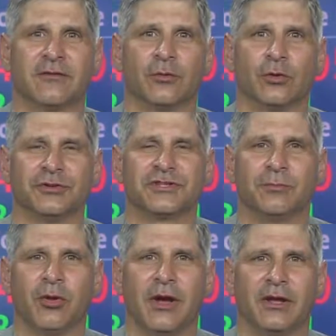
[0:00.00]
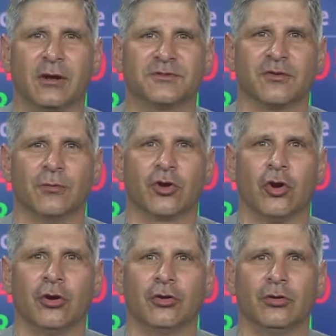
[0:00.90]
of the world's supply comes from the
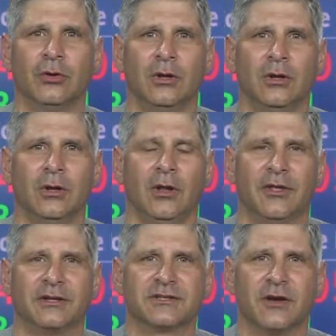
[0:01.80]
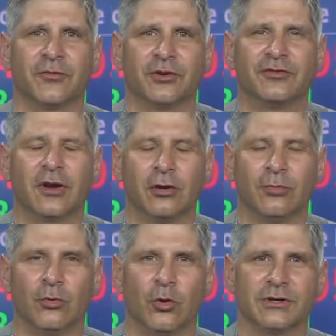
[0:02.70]
Congo, that has suffered a
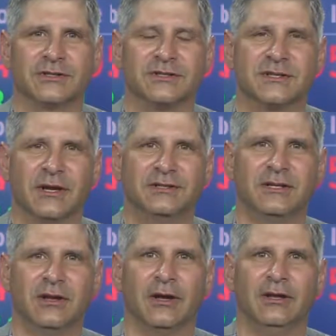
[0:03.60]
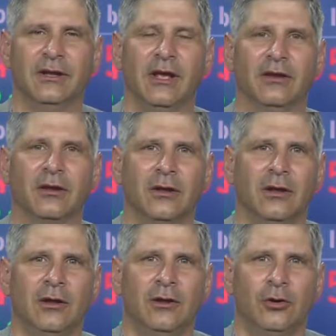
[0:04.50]
terrible war since 1998.
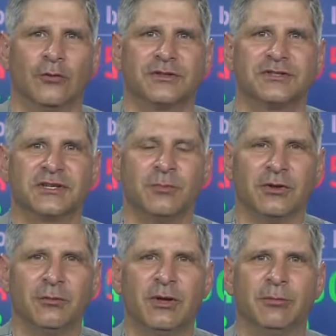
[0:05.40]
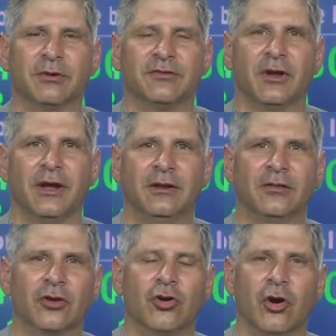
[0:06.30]
Over 6 million people have died in
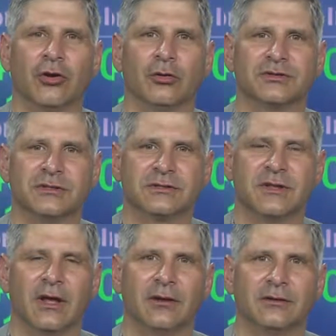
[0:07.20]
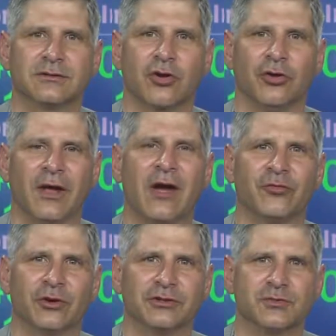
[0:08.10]
the Congo since then. It's called
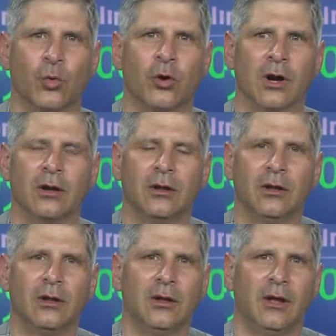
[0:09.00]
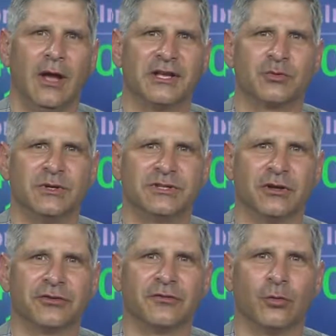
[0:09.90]
Africa's War. As a
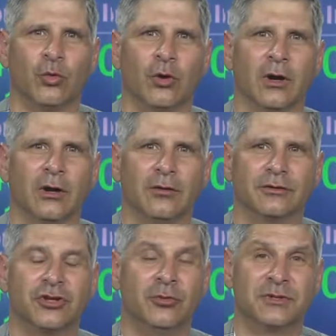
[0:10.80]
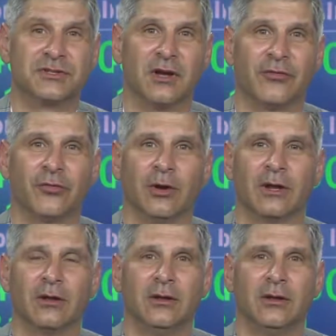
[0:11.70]
result of the war, there's human suffering,